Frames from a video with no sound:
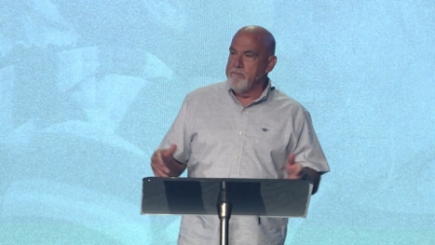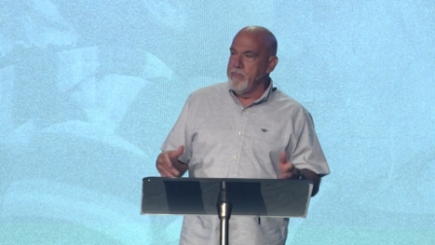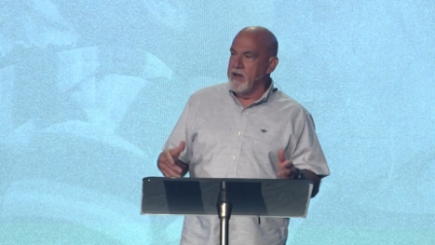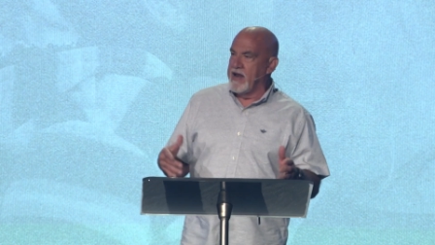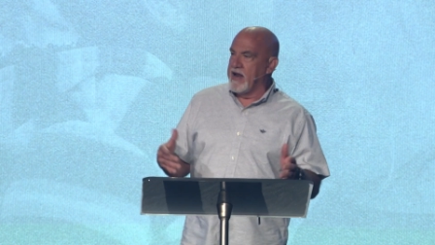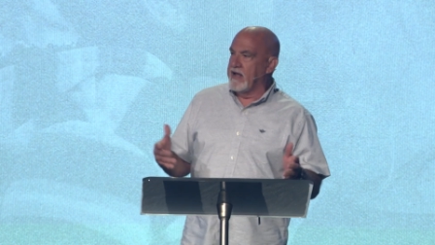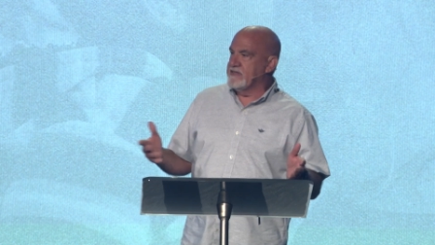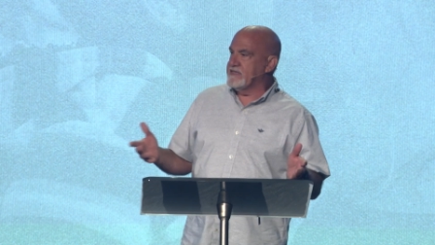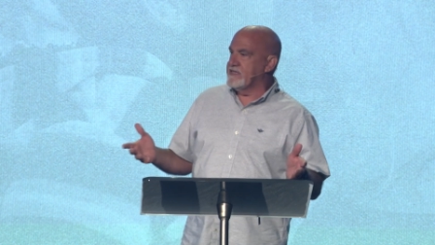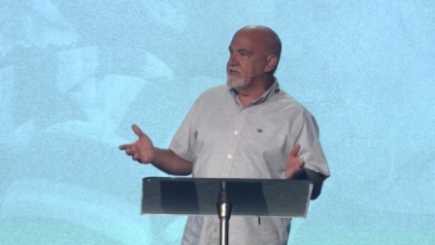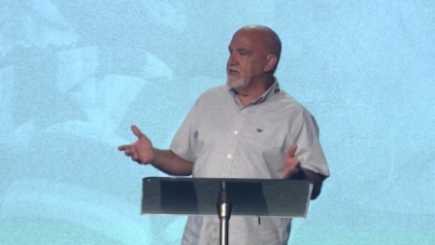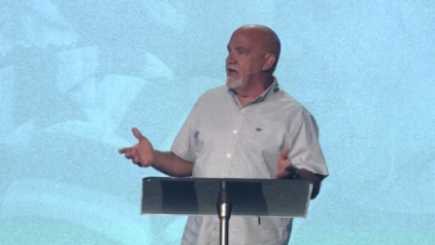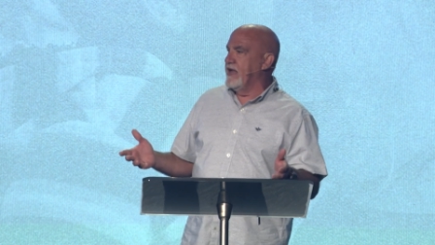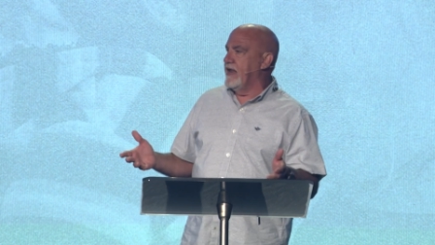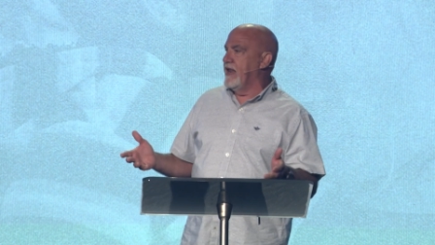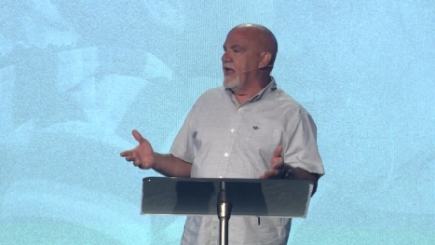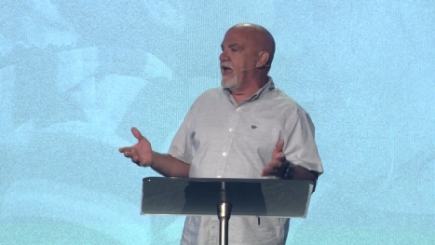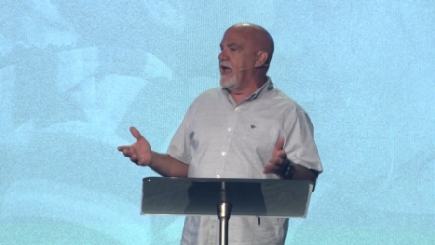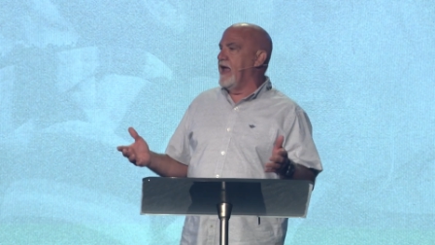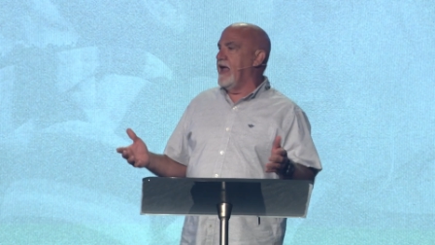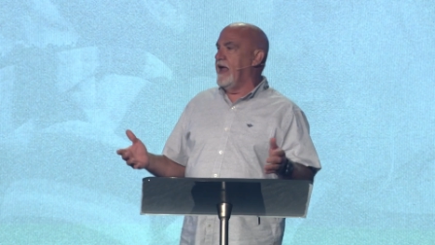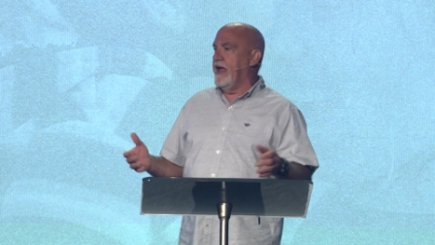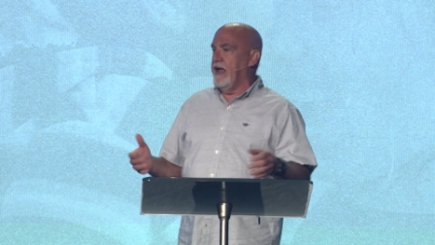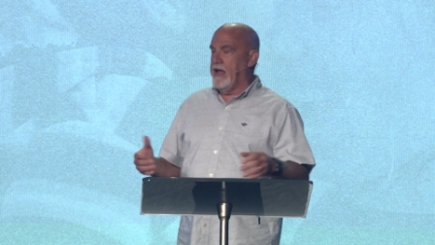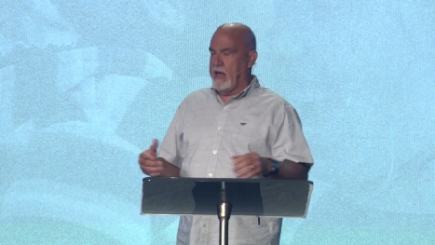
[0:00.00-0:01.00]
but I said,
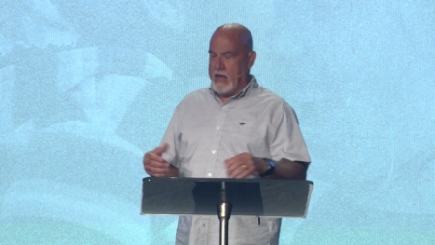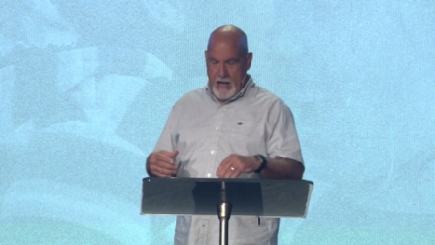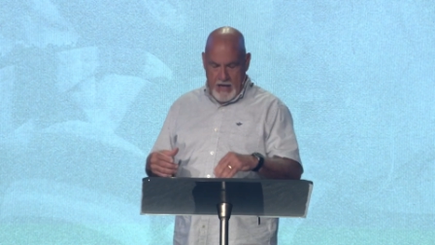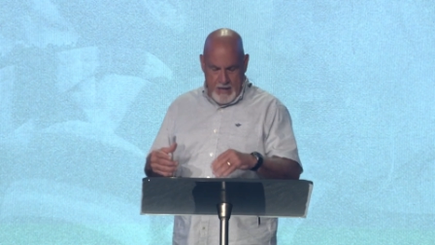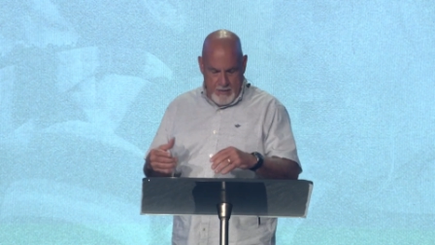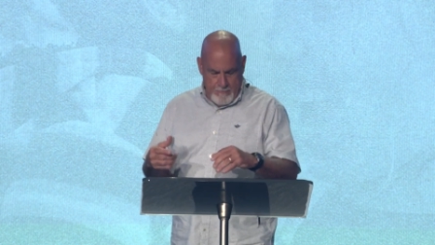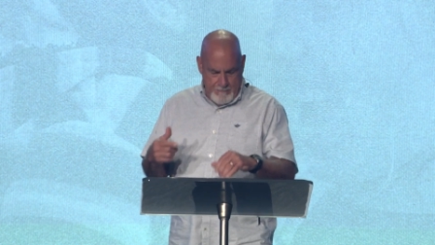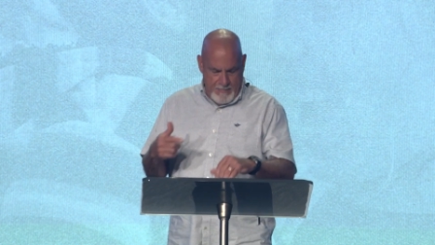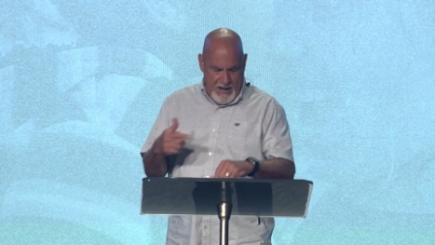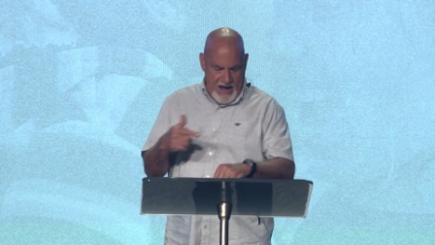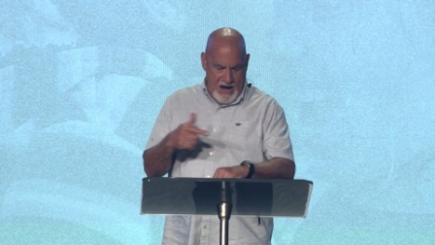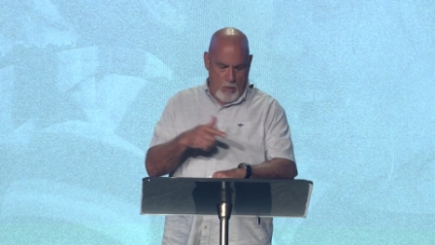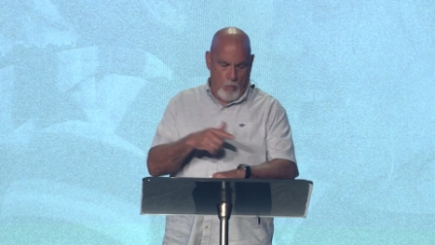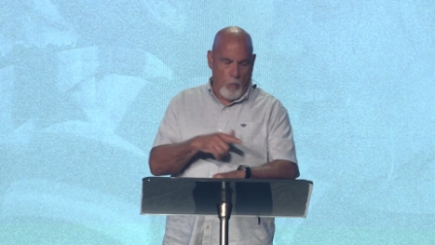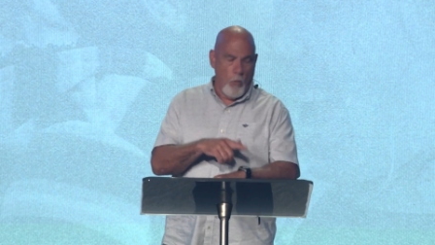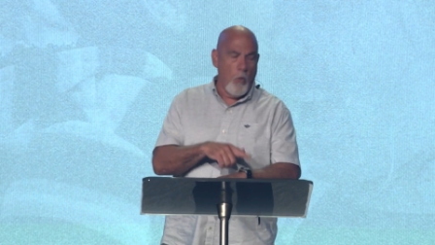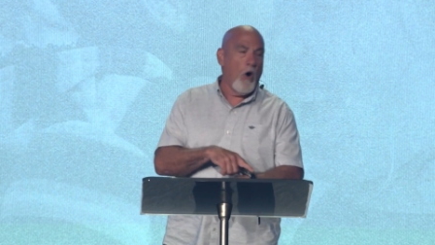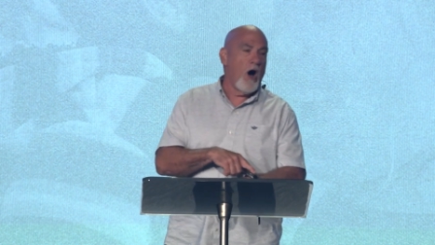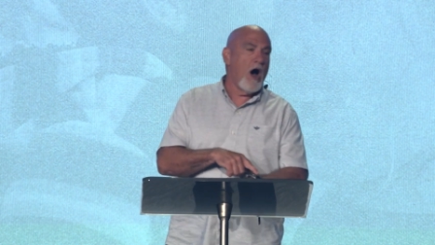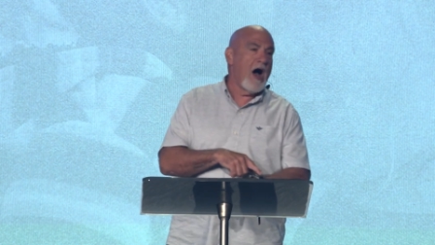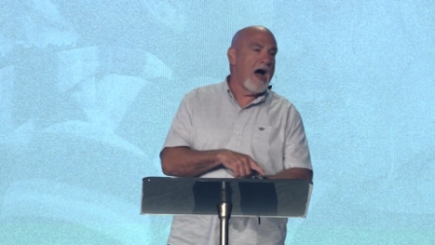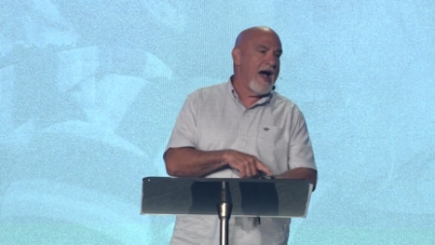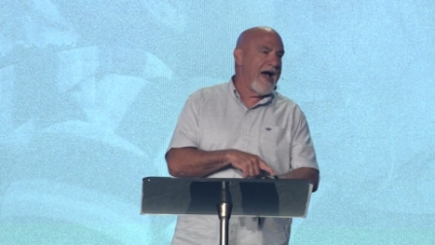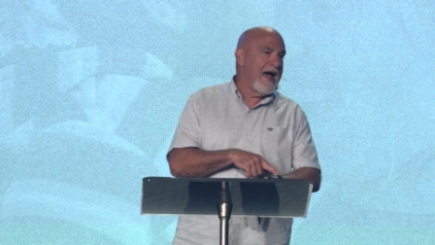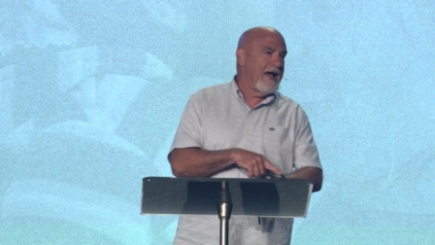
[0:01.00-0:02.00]
hey, uh, my
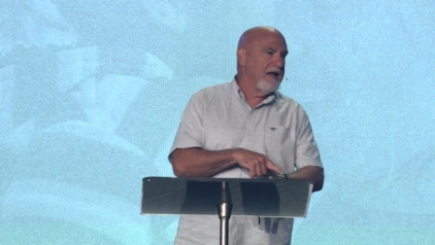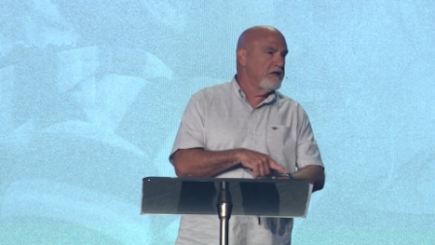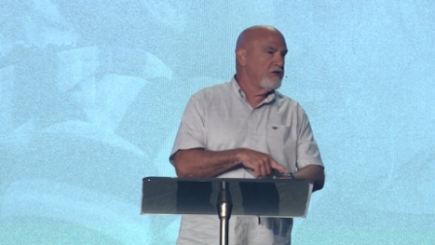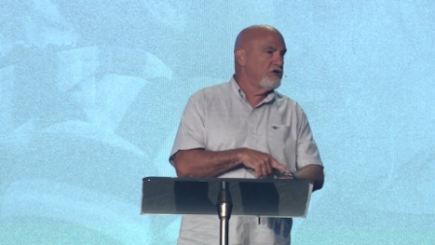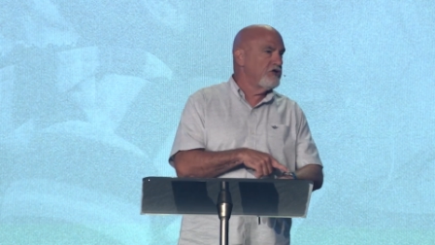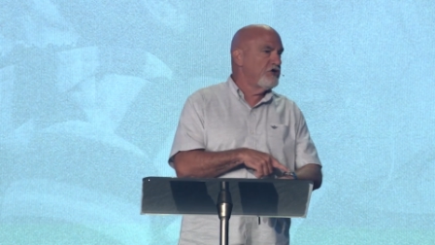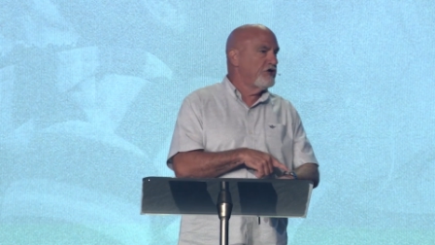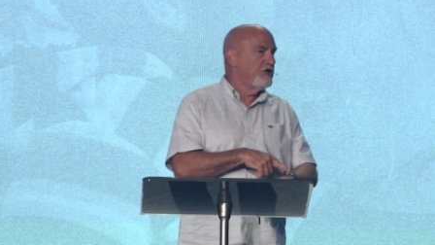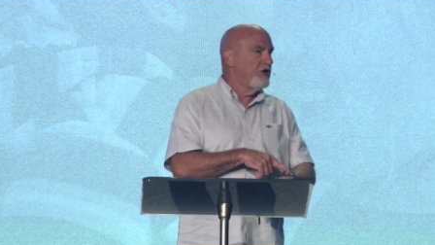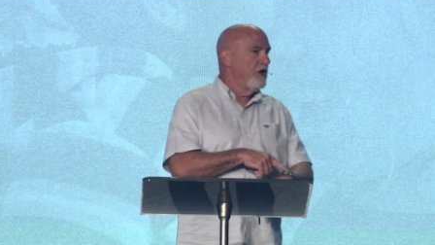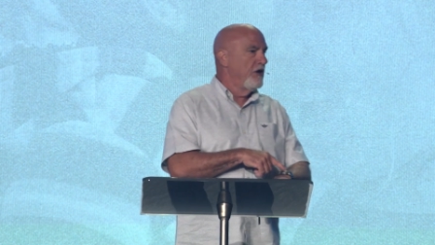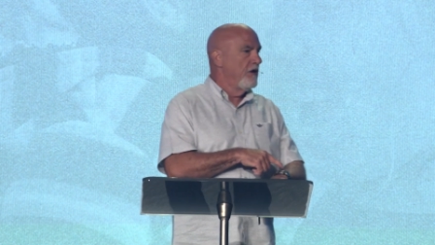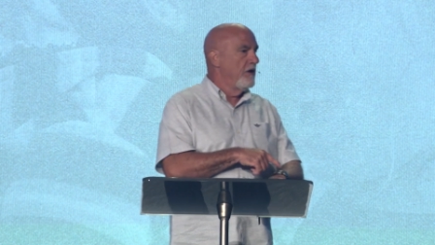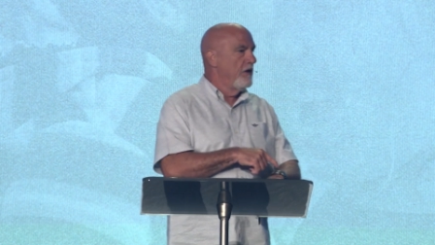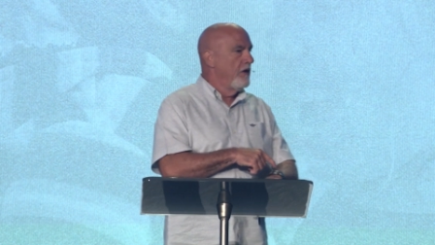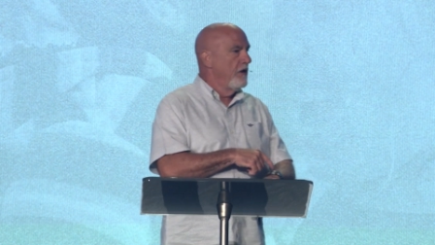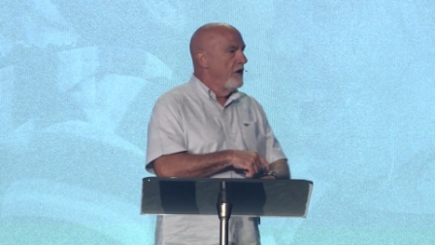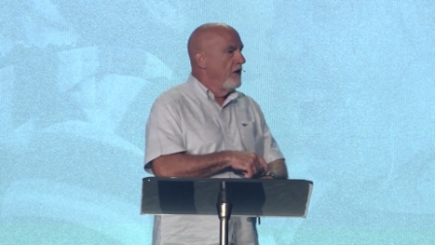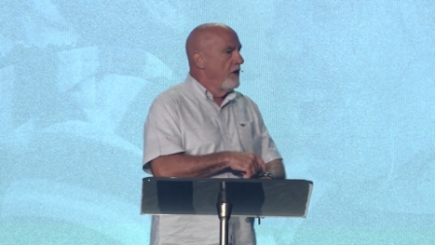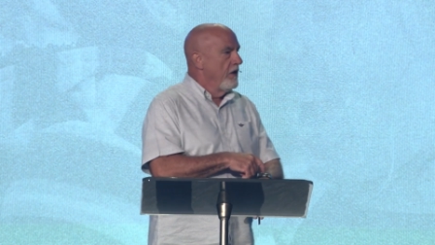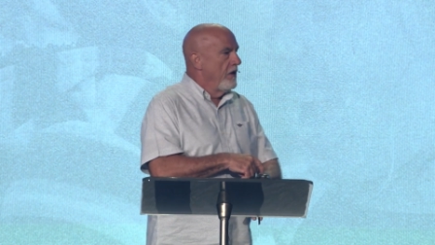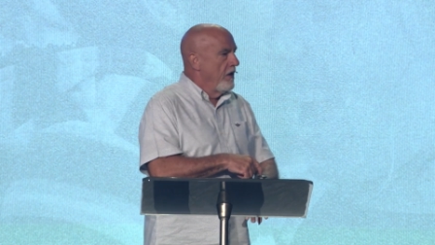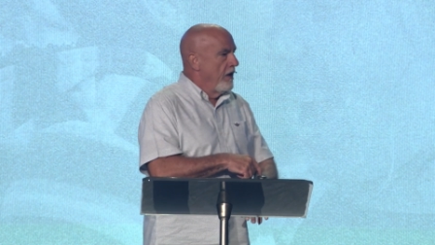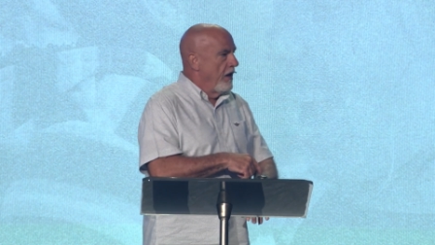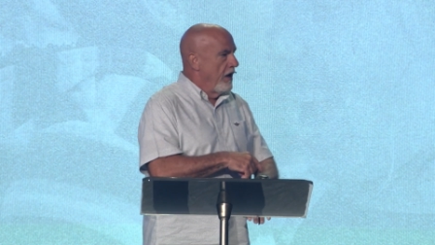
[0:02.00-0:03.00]
watch,
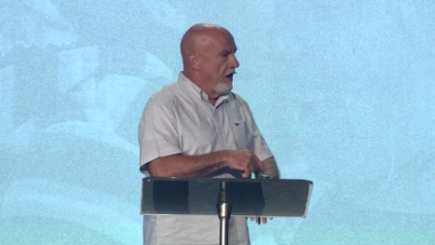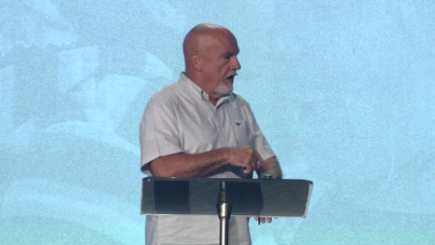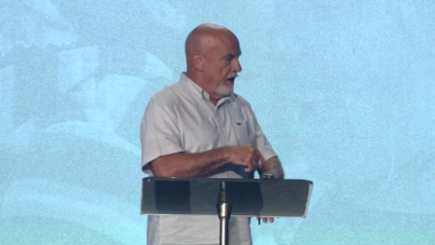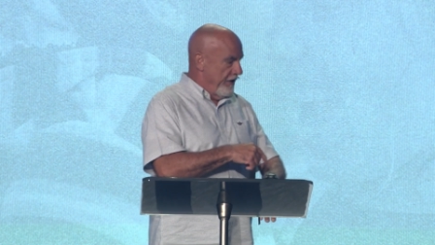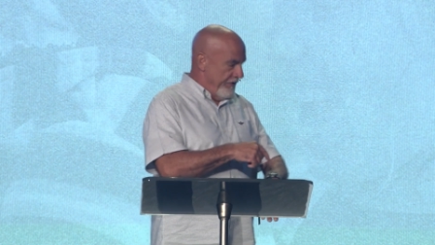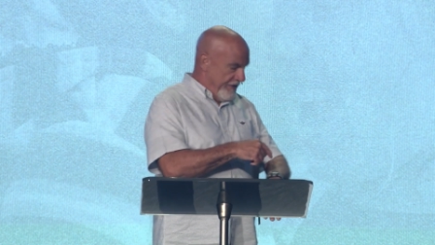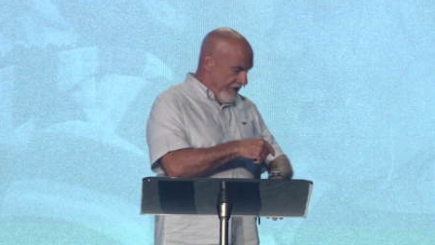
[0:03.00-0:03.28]
uh,